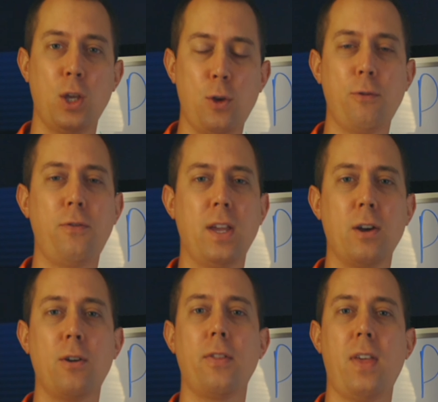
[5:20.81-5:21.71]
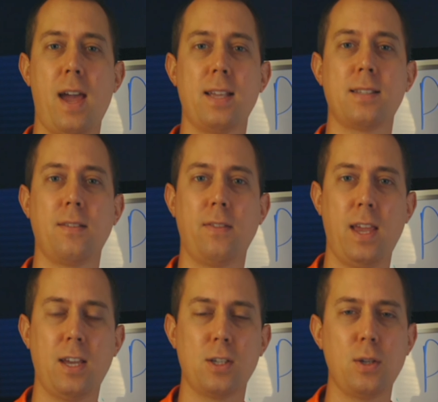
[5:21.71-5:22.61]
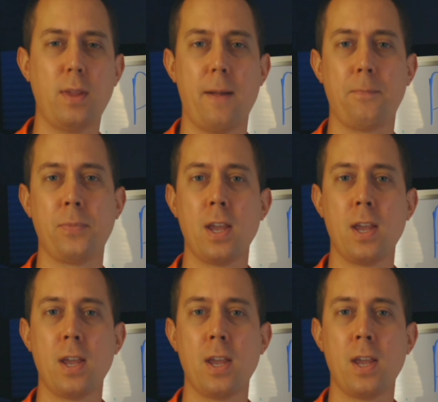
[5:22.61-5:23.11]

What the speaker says: you feel that they could do that.